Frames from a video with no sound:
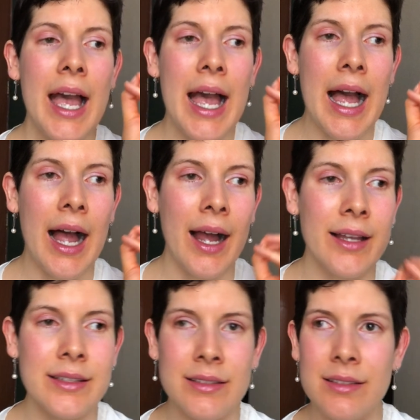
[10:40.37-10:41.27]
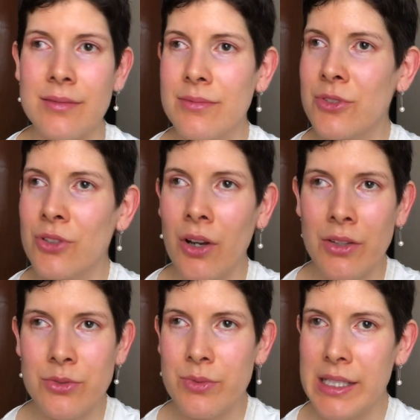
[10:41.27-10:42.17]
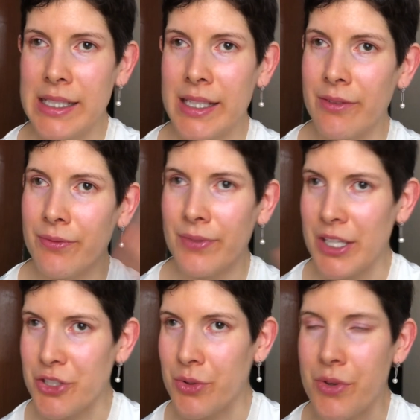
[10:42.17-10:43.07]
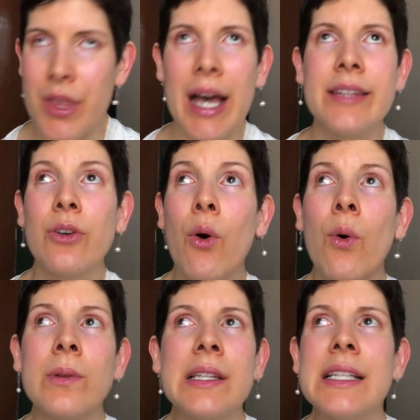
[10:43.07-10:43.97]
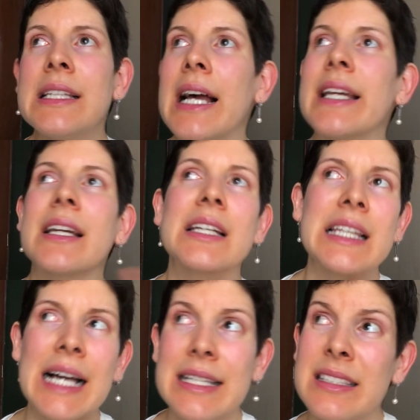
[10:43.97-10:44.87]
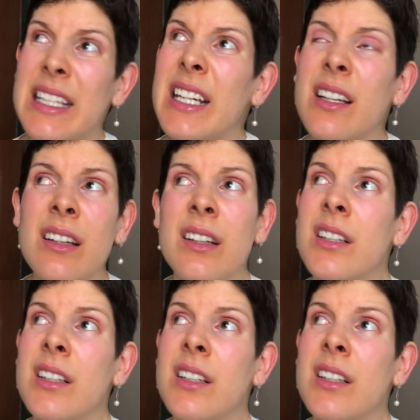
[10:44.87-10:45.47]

and not really featured, and only like classic